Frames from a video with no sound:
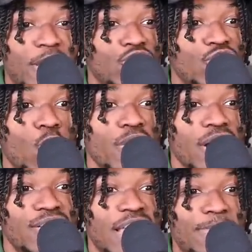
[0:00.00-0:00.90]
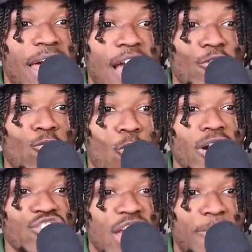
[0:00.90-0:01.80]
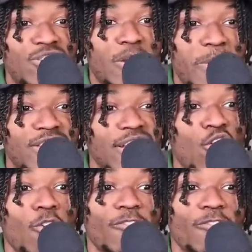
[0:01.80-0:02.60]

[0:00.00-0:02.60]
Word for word: There's no young team that ever won a championship mentally or